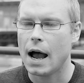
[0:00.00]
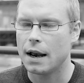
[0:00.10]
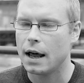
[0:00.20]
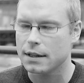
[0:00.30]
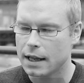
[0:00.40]

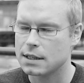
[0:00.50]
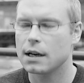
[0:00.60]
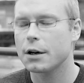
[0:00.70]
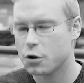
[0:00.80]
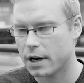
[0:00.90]
And that's
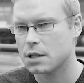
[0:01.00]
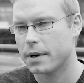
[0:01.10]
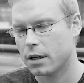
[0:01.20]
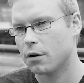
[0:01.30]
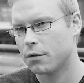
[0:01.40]
another
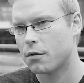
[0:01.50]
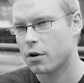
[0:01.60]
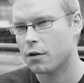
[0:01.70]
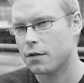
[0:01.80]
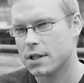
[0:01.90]
aspect of the
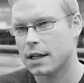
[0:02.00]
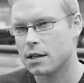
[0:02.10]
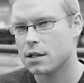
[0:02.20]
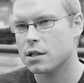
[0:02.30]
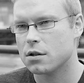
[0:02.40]
work of a
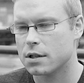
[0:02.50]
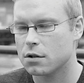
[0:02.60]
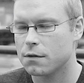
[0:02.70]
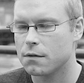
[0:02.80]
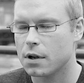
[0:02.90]
statistician
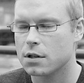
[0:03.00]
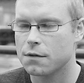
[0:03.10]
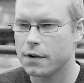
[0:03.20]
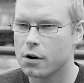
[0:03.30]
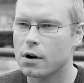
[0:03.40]
is to
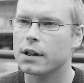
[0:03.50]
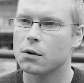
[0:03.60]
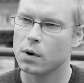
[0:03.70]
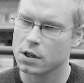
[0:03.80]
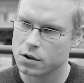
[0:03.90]
figure out that
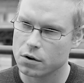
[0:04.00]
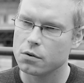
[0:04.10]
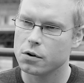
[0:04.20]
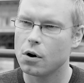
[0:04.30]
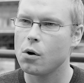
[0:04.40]
once
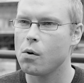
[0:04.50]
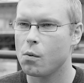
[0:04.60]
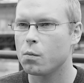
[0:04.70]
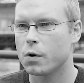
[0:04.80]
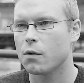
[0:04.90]
you know
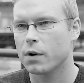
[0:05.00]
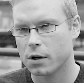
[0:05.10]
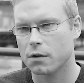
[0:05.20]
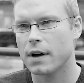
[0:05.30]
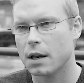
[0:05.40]
what
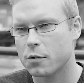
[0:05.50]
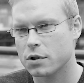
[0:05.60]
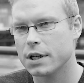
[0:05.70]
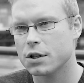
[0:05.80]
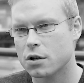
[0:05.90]
are the valid
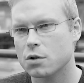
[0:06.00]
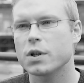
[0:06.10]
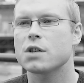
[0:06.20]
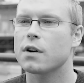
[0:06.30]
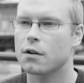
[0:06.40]
procedures,
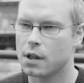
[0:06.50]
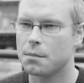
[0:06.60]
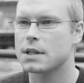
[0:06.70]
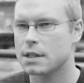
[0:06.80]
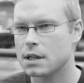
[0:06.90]
which one of
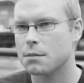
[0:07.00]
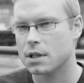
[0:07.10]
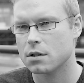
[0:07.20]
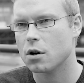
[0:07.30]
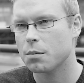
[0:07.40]
them is in some
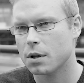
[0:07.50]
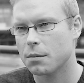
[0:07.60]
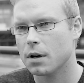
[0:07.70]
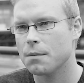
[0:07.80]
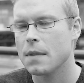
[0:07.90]
sense
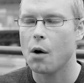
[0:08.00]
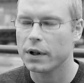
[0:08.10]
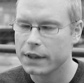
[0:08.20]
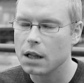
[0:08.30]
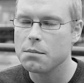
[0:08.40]
optimal.
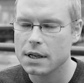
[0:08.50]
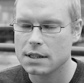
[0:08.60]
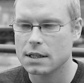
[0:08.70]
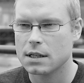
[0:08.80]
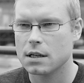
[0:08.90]
What that
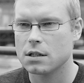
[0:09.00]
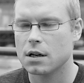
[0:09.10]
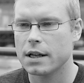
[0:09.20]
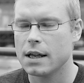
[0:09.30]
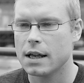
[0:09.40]
means
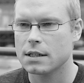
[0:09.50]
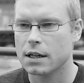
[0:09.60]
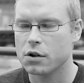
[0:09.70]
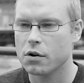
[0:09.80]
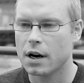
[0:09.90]
essentially is
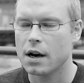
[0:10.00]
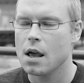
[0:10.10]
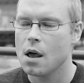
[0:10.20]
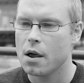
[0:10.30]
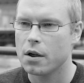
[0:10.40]
that you can,
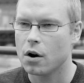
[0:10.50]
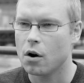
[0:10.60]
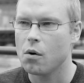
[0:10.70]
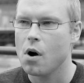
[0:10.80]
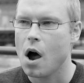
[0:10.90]
you
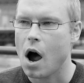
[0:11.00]
know,